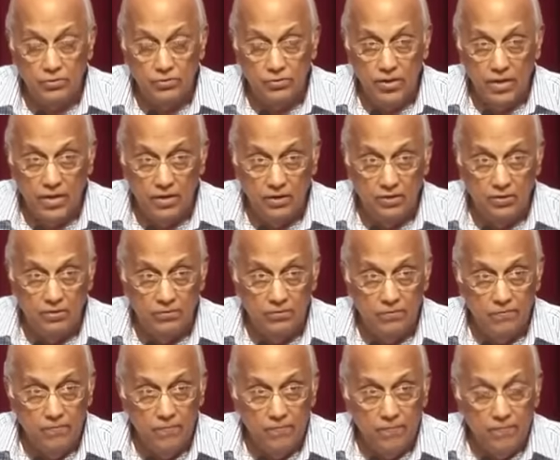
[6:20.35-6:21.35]
who kill you.
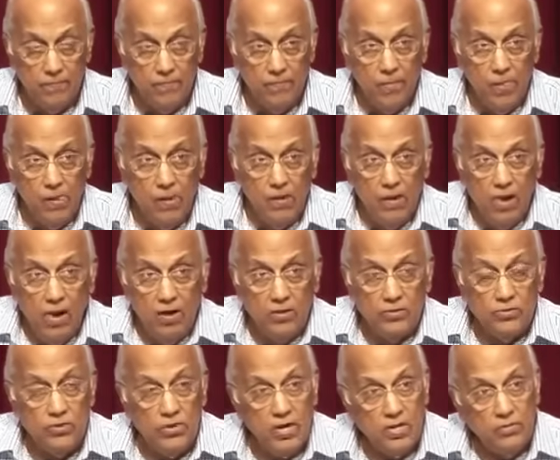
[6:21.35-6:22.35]

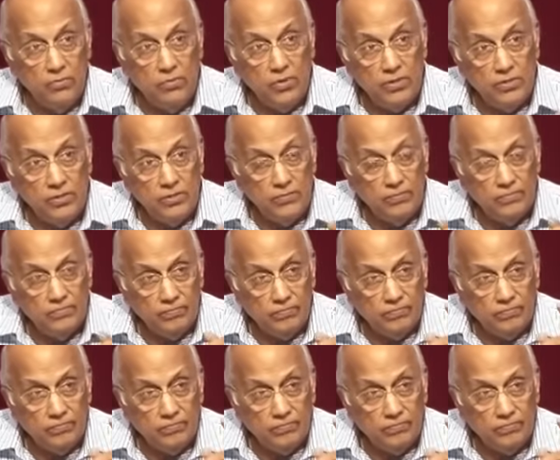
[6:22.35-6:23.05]
So in other words,